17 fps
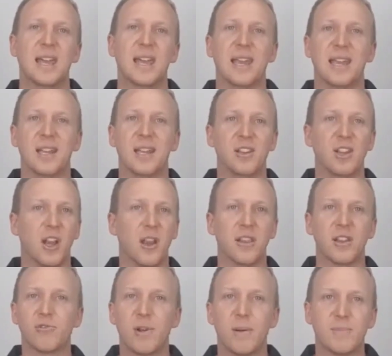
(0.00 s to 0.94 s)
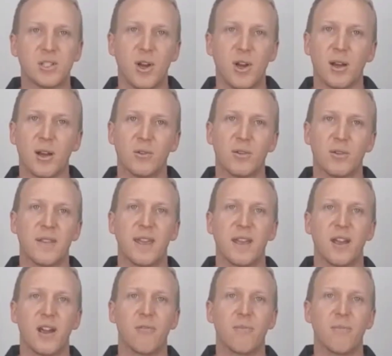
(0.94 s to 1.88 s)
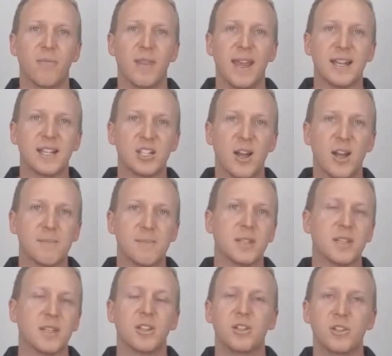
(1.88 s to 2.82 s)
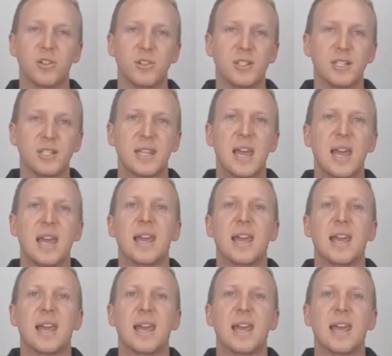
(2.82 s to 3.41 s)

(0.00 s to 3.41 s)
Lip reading: in the Krebs cycle, the enzymes that are used